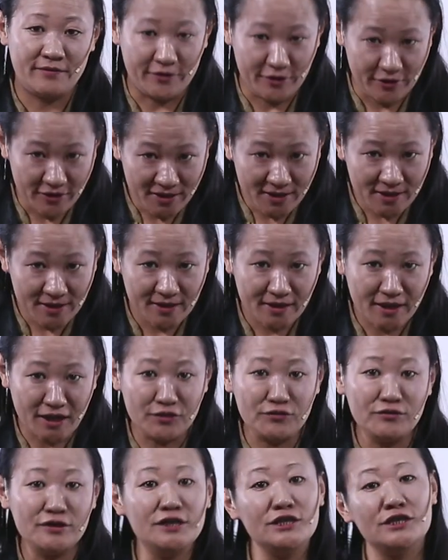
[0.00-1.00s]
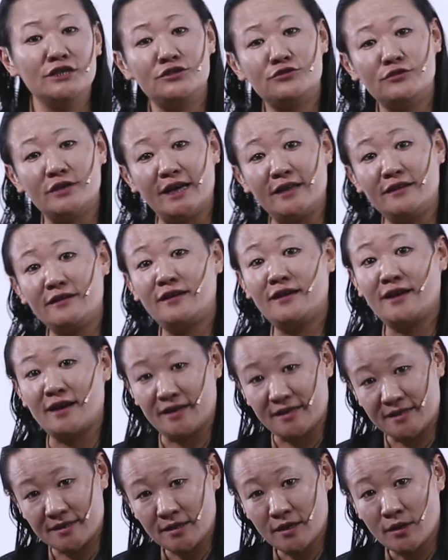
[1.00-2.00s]
first, then we need to
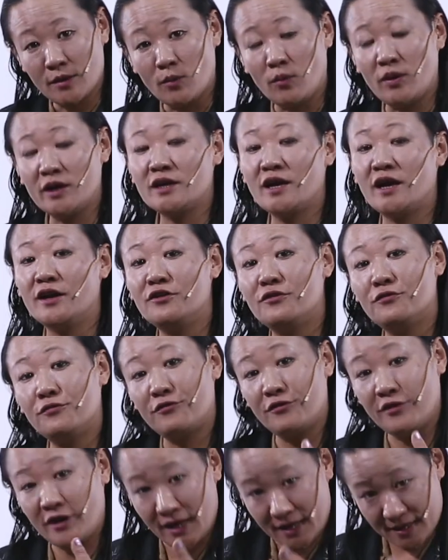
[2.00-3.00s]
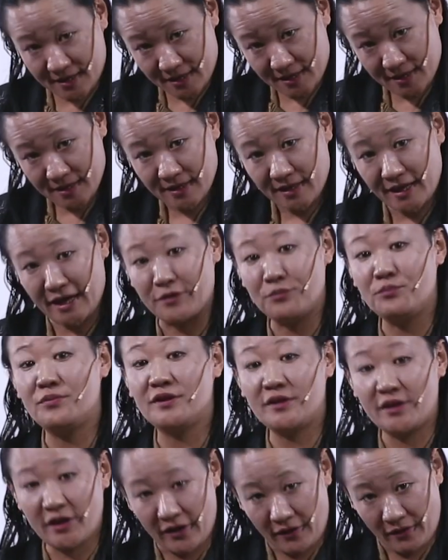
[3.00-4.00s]
analyze what kind of risks can
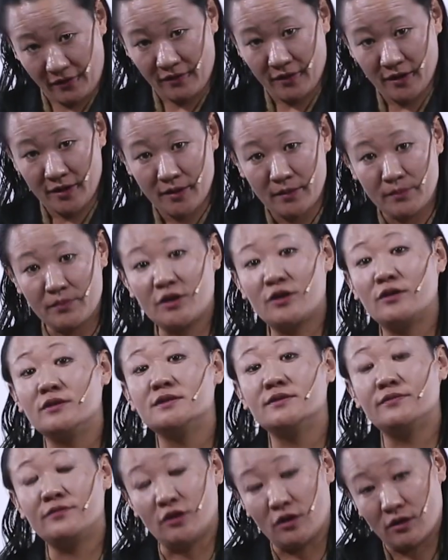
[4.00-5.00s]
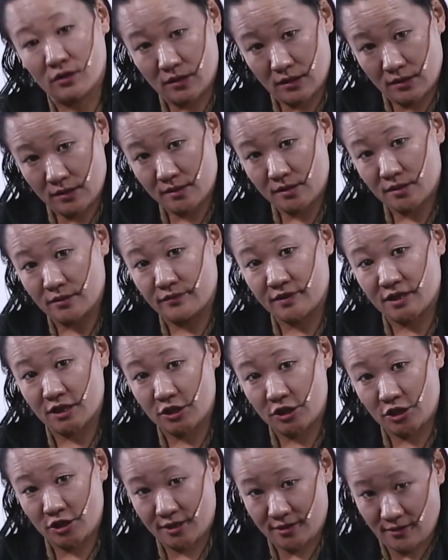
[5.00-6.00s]
be there because of the occurrence of
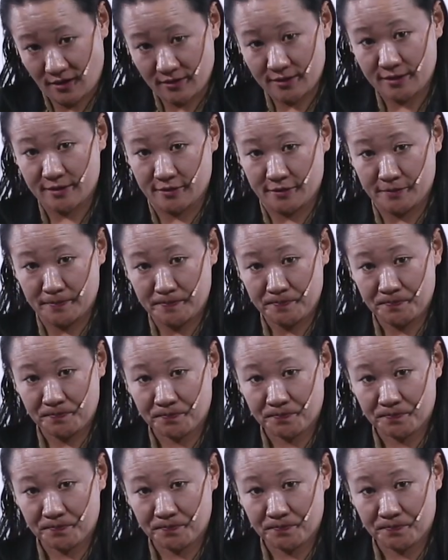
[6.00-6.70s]
such disaster.